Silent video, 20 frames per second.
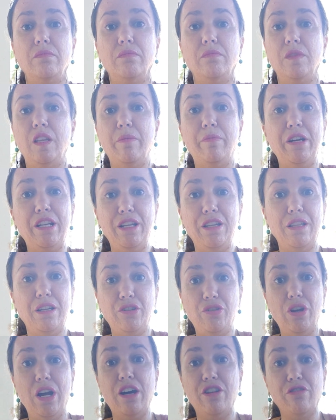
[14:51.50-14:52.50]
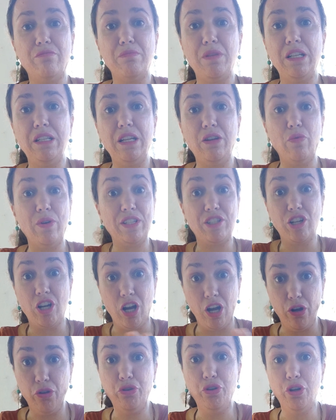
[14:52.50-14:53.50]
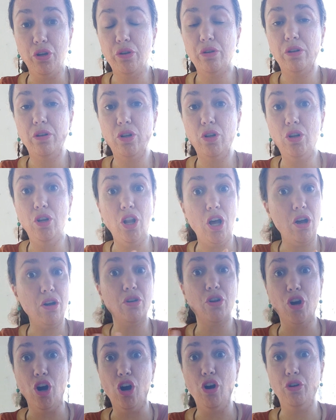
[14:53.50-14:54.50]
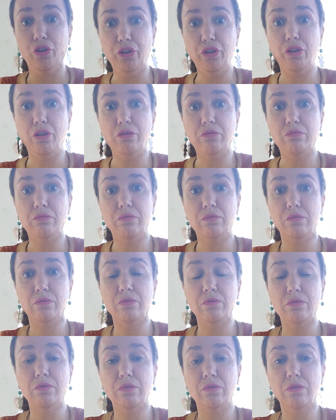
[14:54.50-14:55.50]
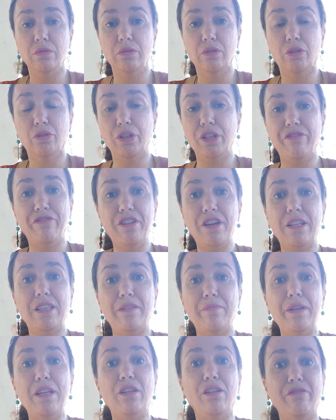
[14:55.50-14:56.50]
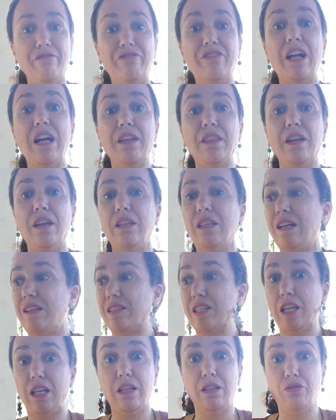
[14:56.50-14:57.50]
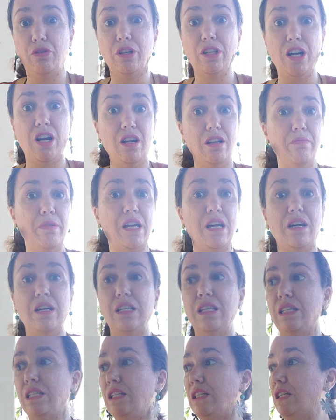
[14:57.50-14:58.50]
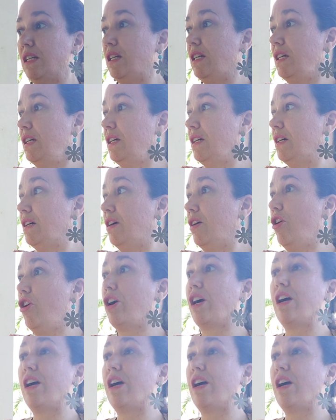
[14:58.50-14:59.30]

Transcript: the money that you had on Monday was gone, long gone. Or if you get the bill on Friday, that's it, you're done, because Oh,